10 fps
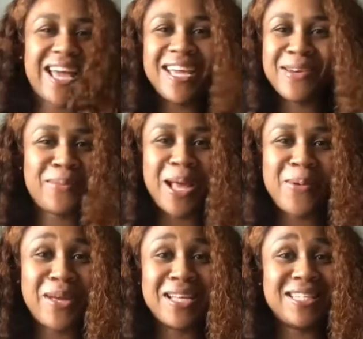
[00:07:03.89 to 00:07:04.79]
out here to
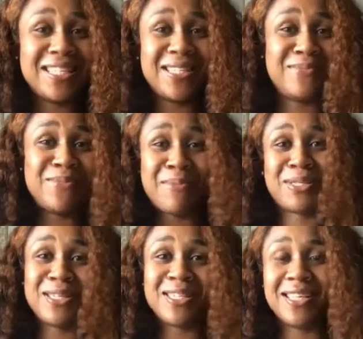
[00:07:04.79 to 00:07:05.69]
play with. Just me and
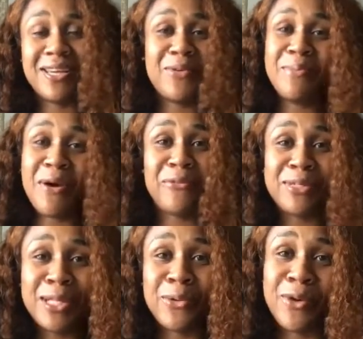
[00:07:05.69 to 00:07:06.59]
my sister. And we both
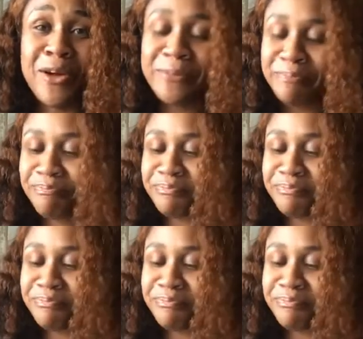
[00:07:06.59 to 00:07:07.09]
was a little rough.